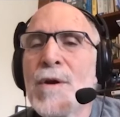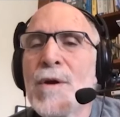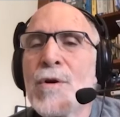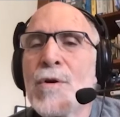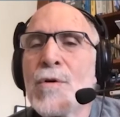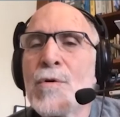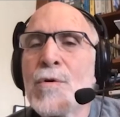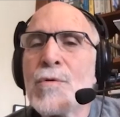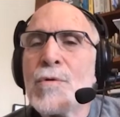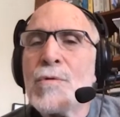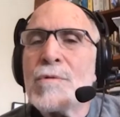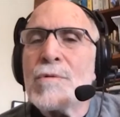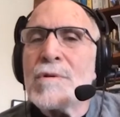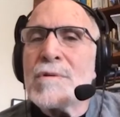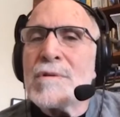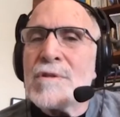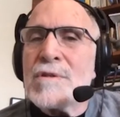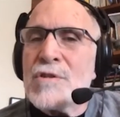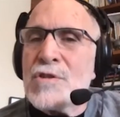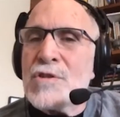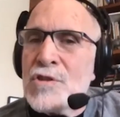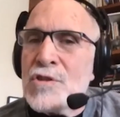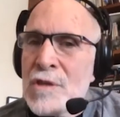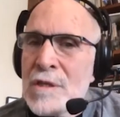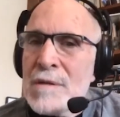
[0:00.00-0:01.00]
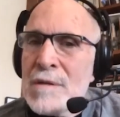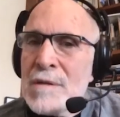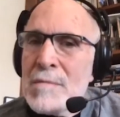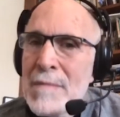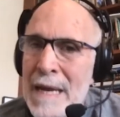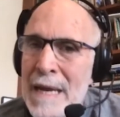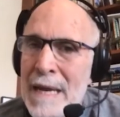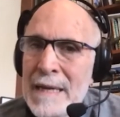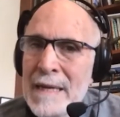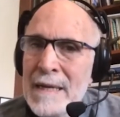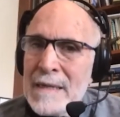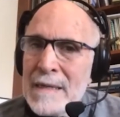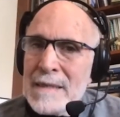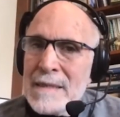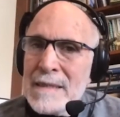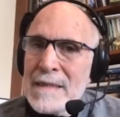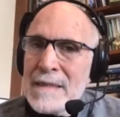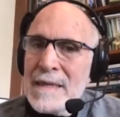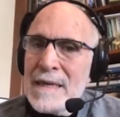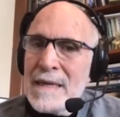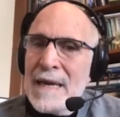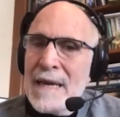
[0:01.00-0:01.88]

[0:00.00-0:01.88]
who shouldn't make it,